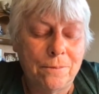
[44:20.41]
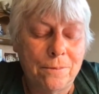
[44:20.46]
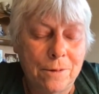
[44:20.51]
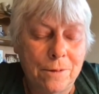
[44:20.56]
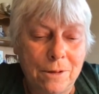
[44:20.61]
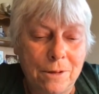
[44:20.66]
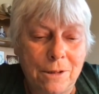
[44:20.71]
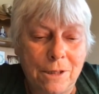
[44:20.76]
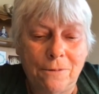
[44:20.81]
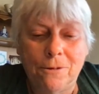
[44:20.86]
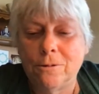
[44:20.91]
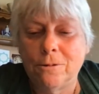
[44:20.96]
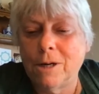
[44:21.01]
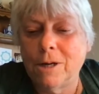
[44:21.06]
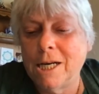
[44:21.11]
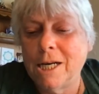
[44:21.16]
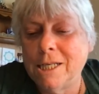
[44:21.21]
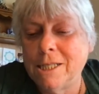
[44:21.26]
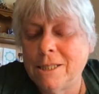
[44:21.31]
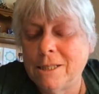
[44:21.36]
different
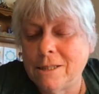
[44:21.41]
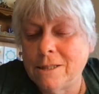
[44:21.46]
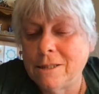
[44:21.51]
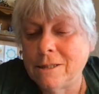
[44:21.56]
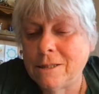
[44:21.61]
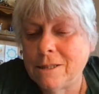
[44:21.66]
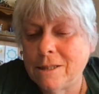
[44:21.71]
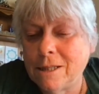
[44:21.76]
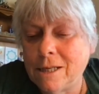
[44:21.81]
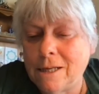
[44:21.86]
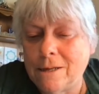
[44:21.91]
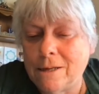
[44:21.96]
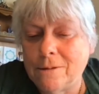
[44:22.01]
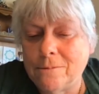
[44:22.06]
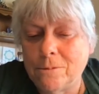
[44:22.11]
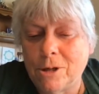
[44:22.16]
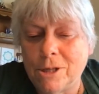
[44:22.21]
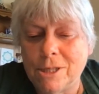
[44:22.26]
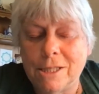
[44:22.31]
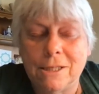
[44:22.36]
horizons uh,
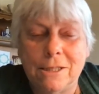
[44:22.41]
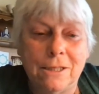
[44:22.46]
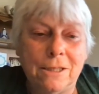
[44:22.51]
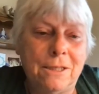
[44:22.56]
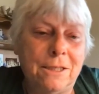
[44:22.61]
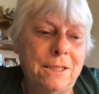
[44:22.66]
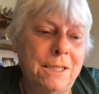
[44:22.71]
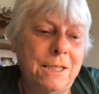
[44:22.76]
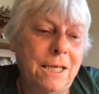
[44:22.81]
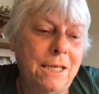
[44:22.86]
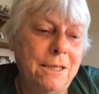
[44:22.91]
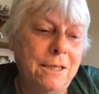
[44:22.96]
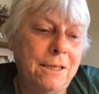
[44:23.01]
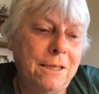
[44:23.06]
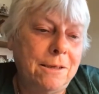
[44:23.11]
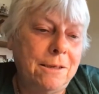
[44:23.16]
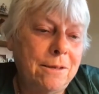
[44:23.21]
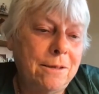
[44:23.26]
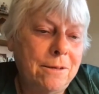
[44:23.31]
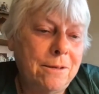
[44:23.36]
wanting to
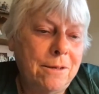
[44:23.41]
study